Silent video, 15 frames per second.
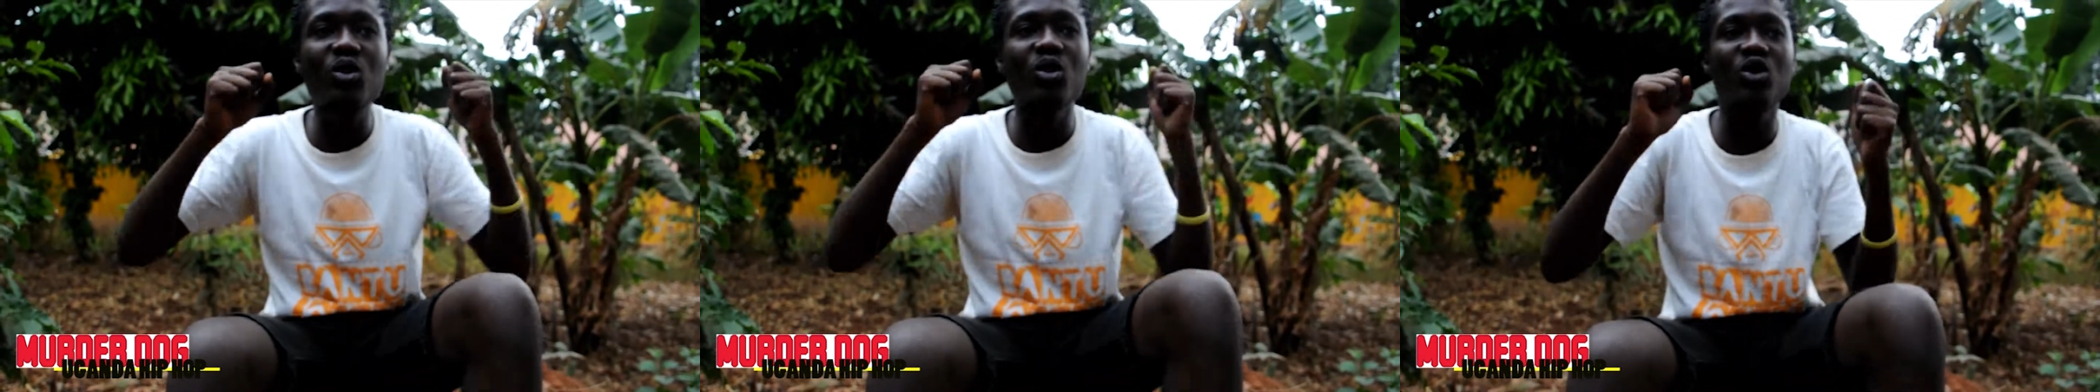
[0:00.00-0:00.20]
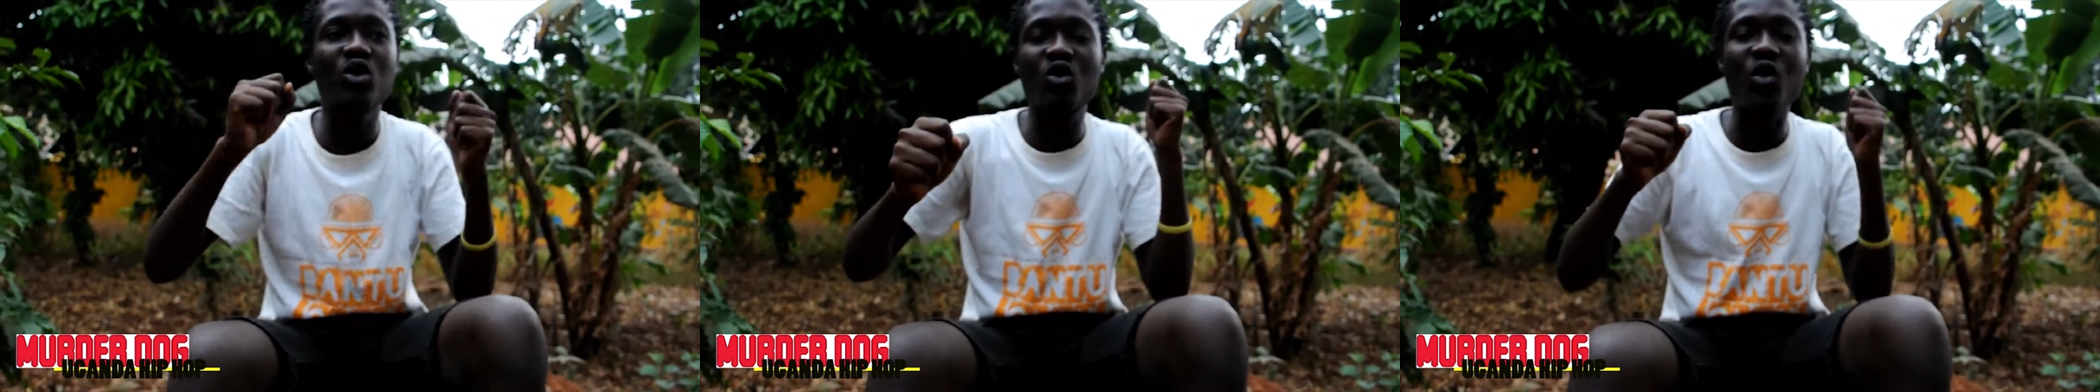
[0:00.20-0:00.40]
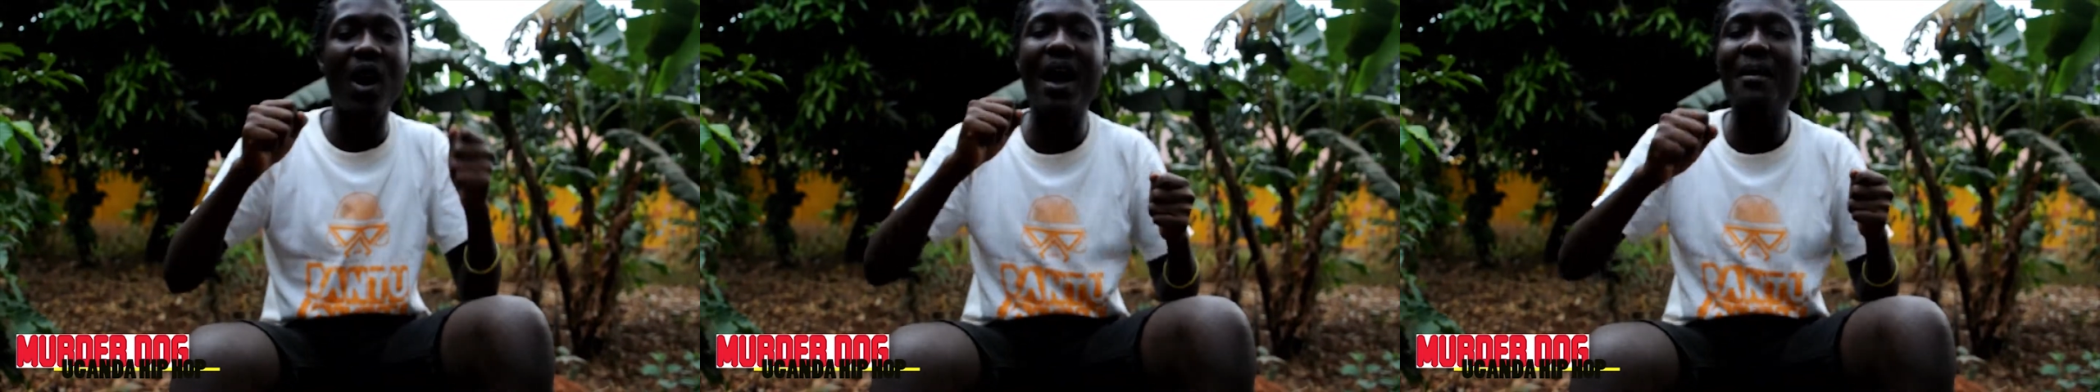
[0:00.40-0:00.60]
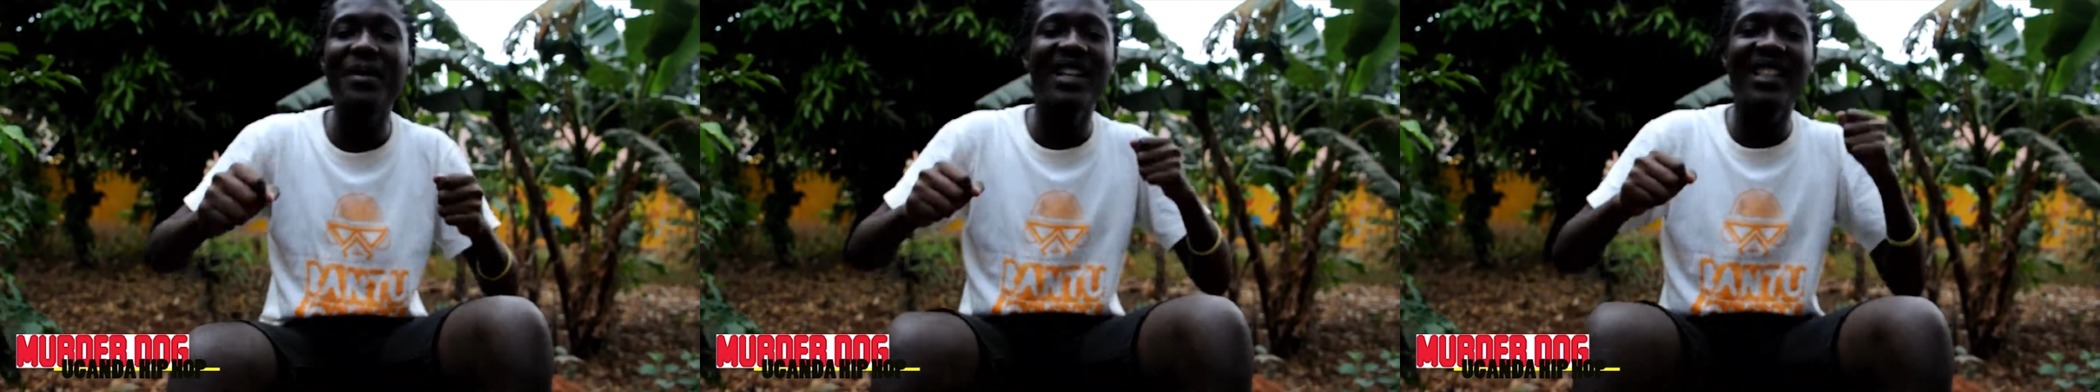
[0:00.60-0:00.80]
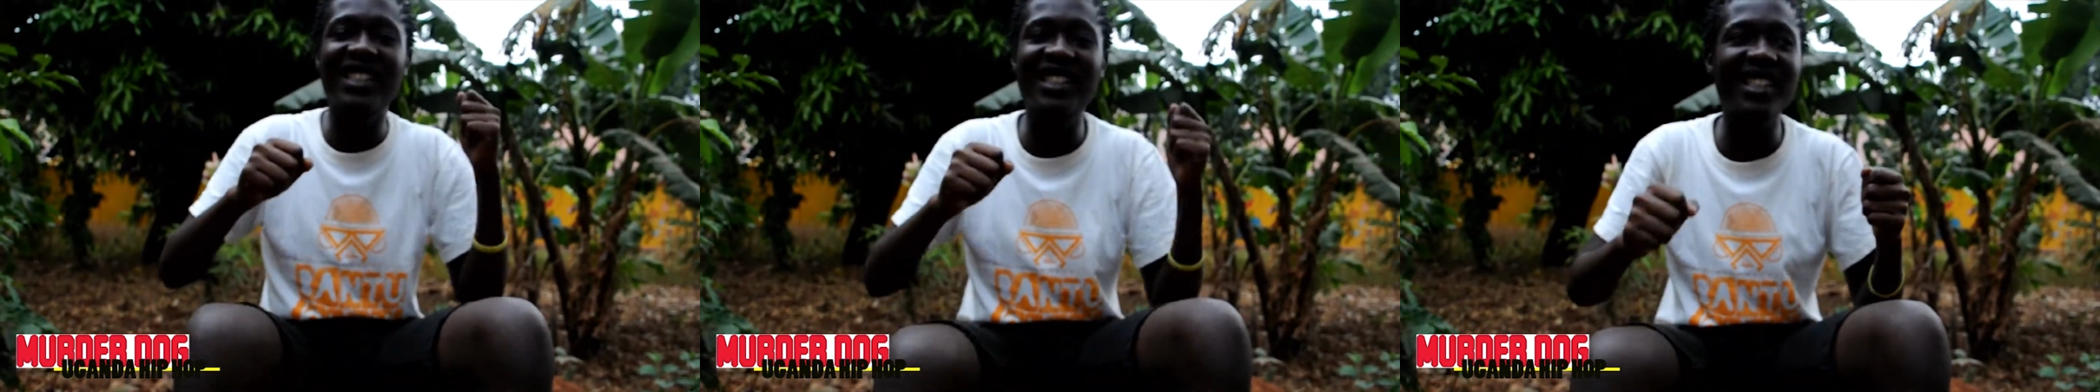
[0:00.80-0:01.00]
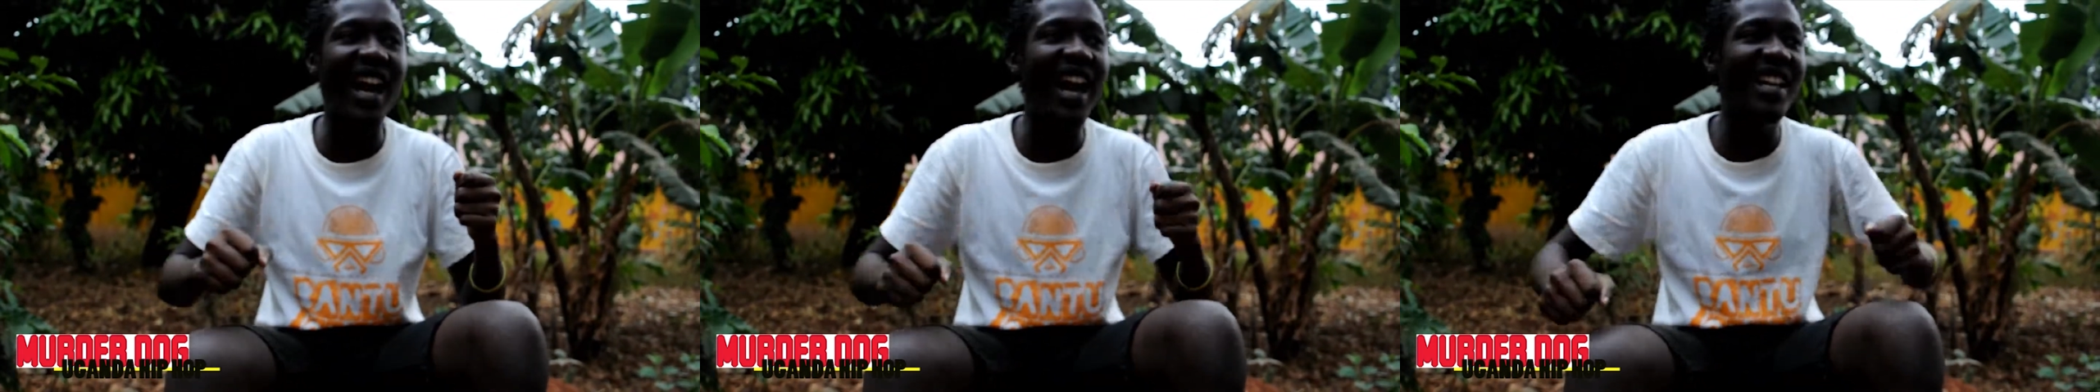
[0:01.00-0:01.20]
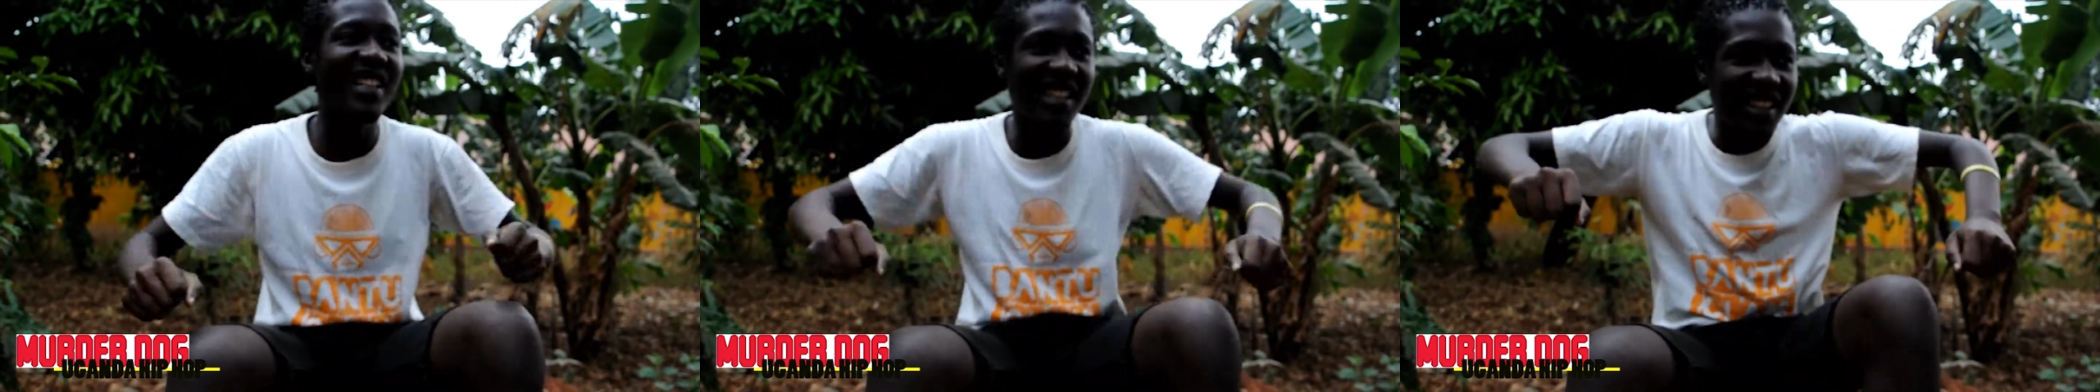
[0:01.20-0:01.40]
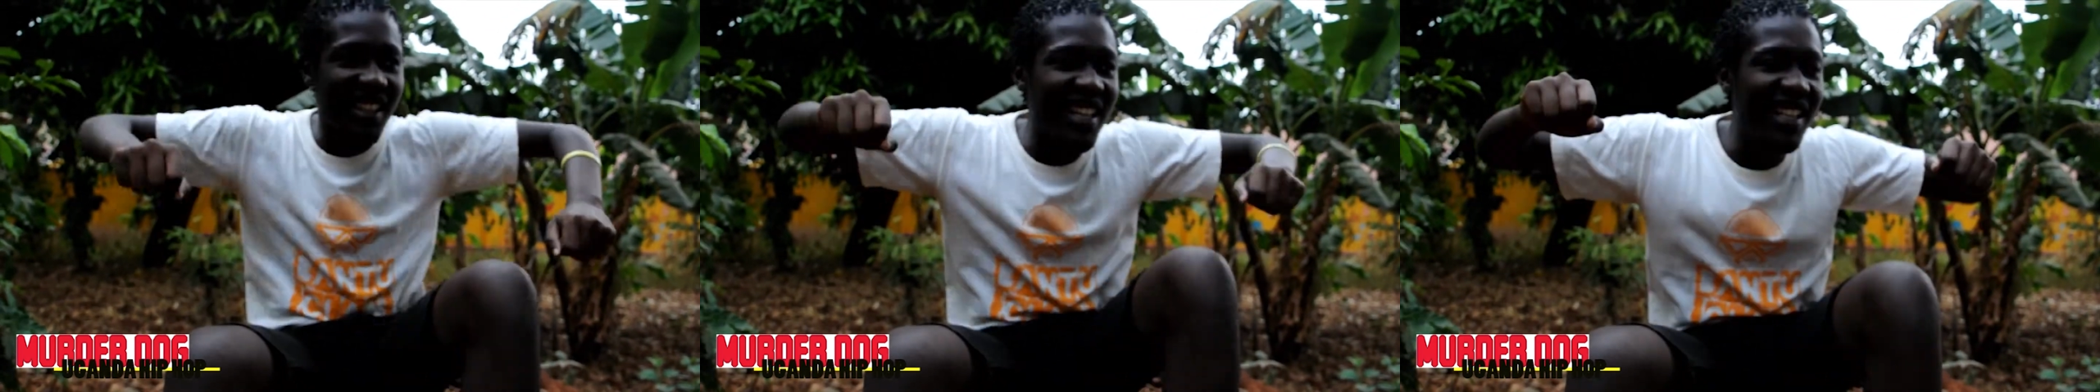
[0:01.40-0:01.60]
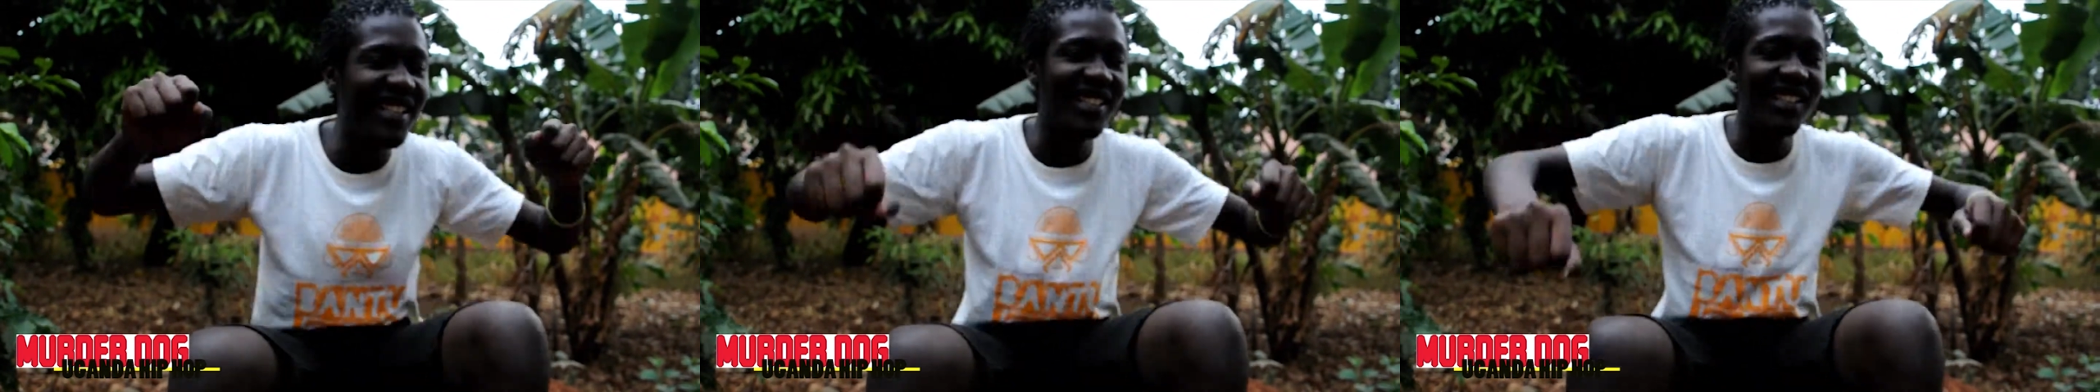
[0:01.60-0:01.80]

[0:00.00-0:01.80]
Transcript: to strum and chant and then